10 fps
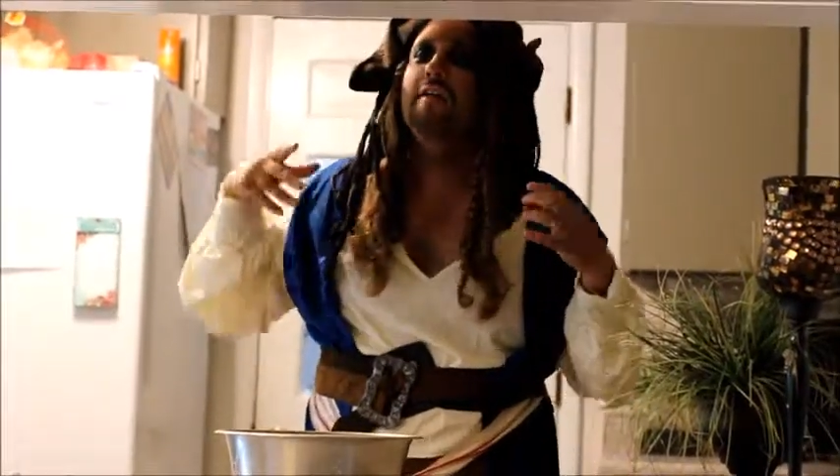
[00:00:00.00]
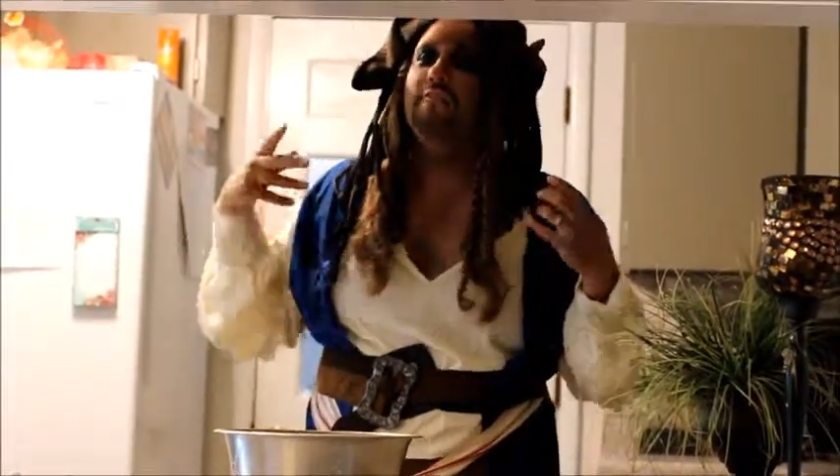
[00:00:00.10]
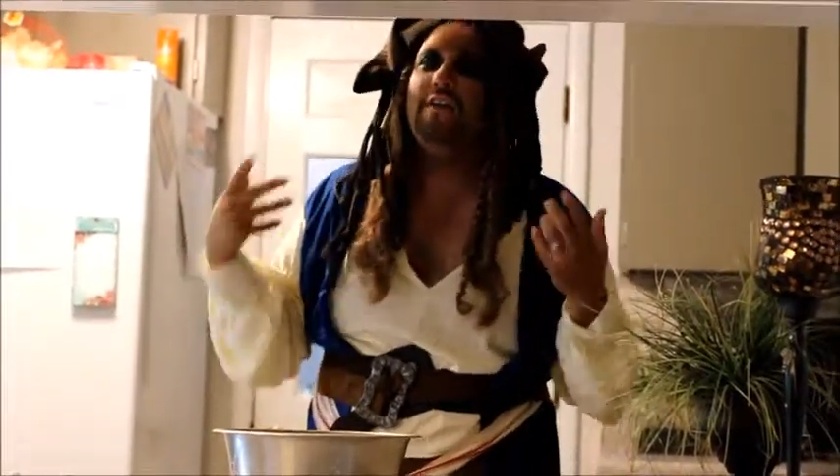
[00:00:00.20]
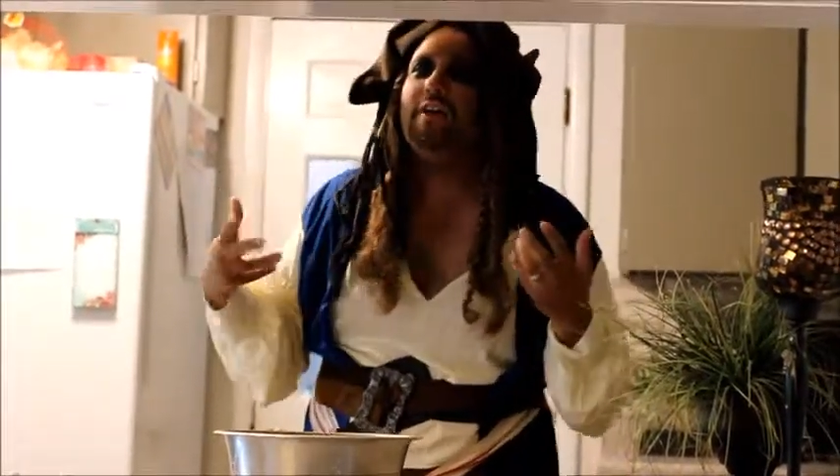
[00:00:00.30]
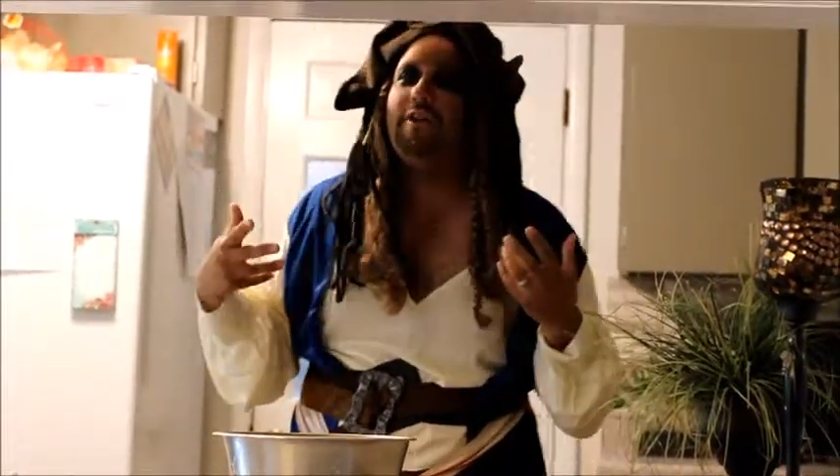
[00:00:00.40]

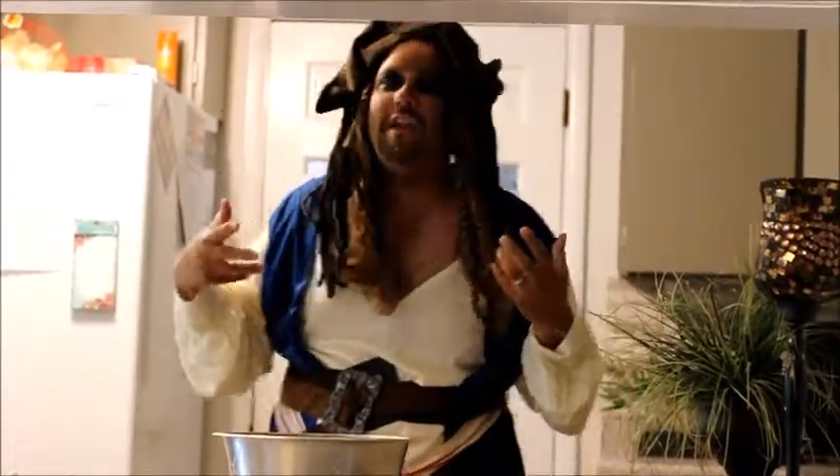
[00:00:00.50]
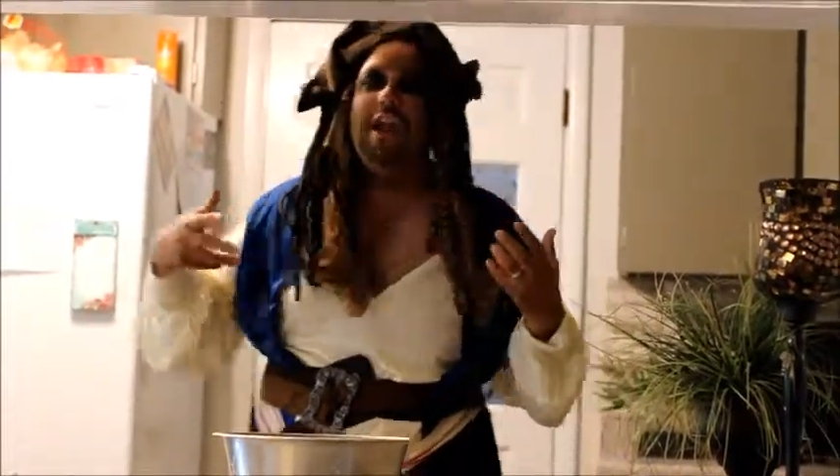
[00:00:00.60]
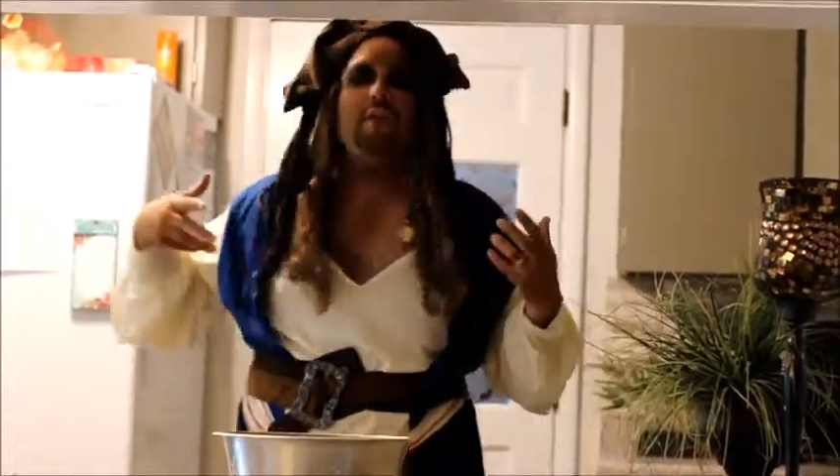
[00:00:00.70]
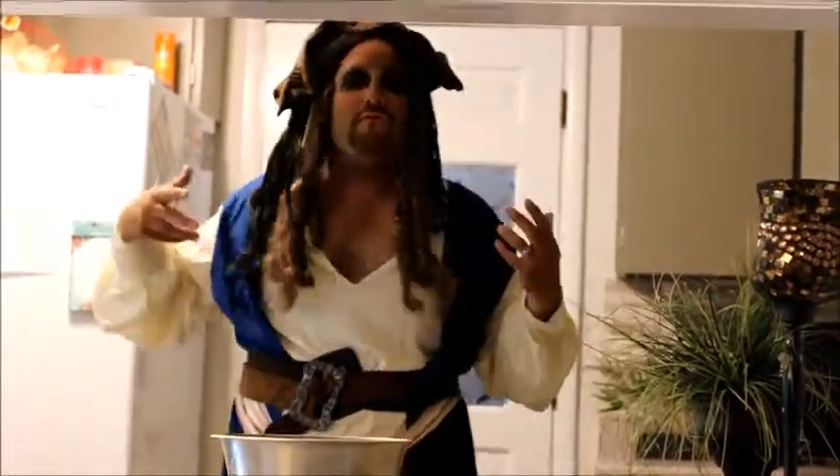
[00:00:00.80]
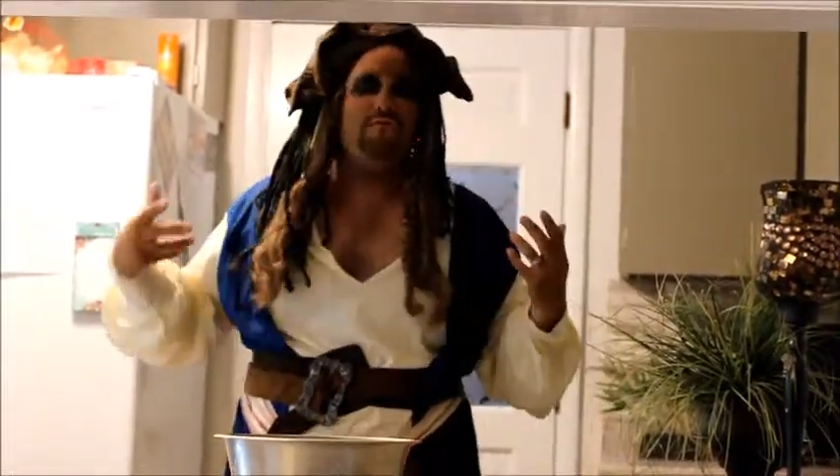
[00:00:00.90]
very
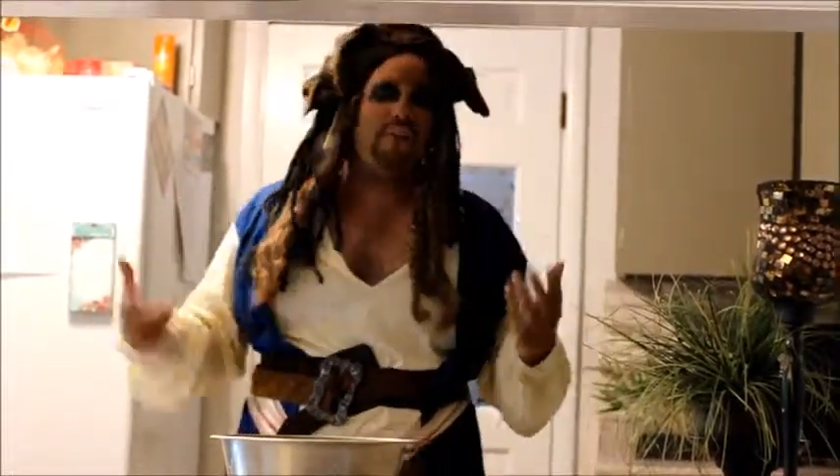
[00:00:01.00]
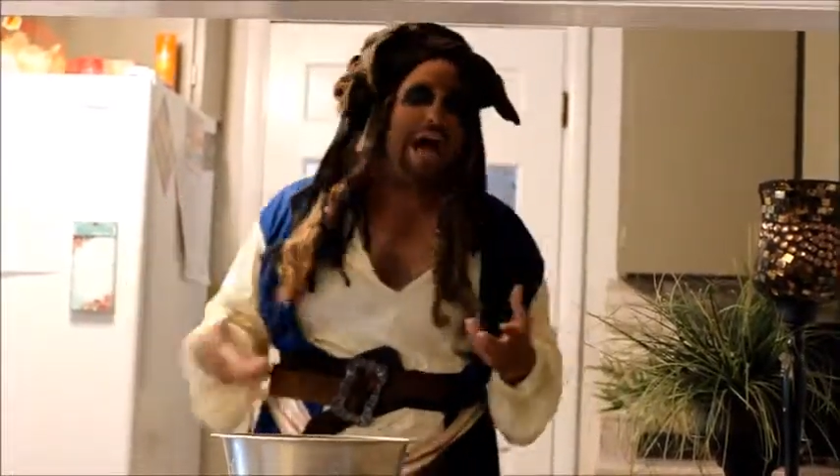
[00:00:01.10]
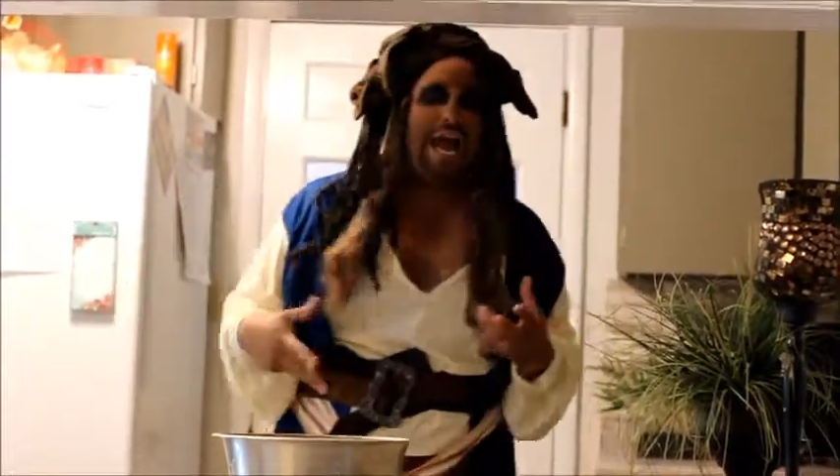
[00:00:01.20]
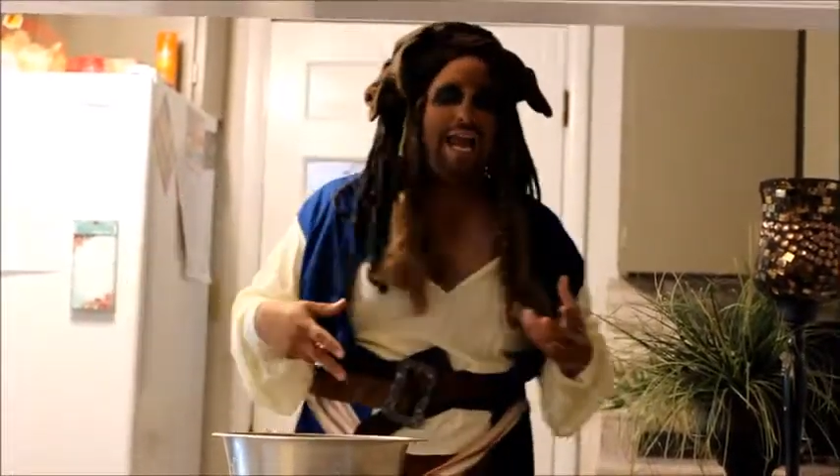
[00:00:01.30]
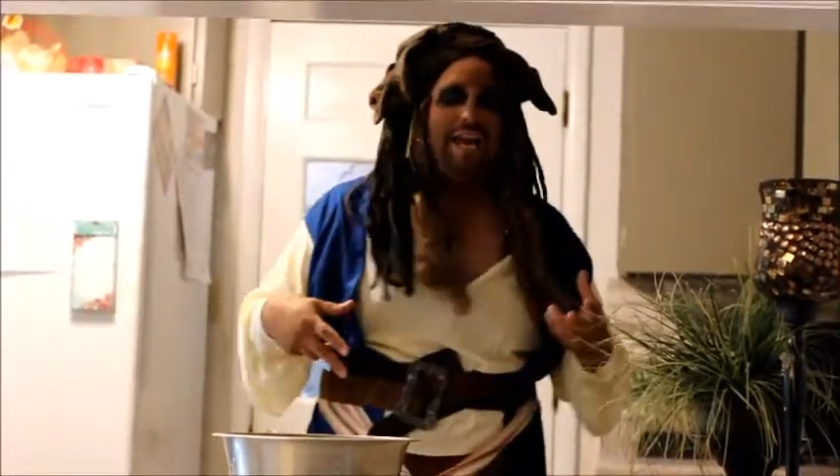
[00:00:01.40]

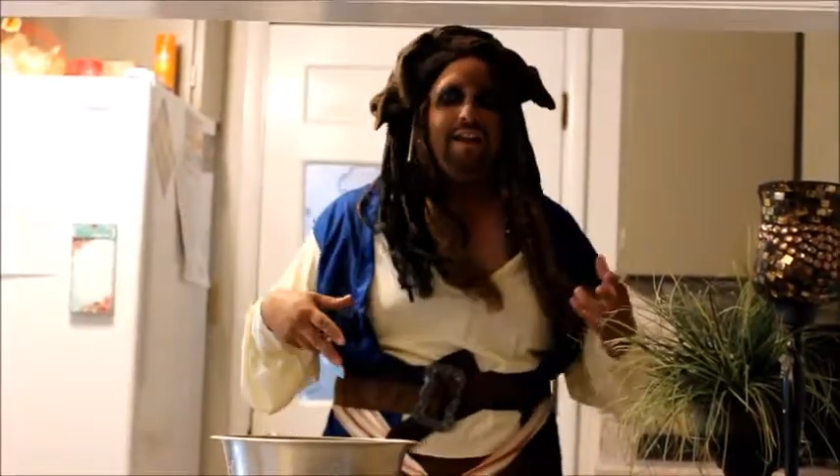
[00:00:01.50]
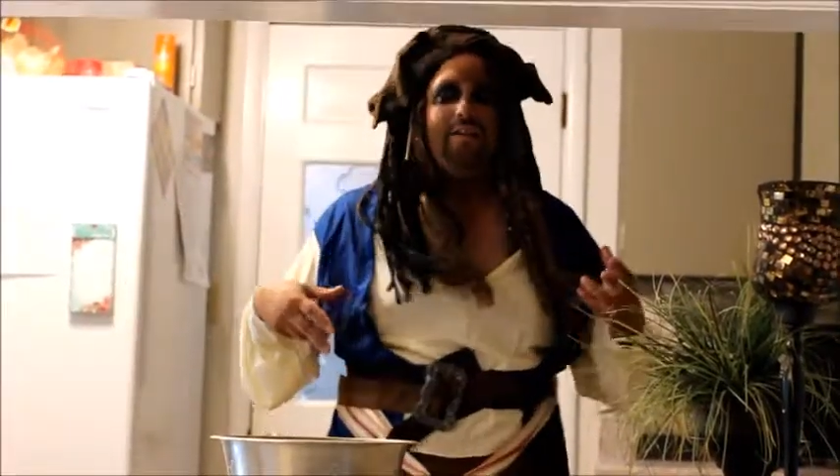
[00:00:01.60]
fine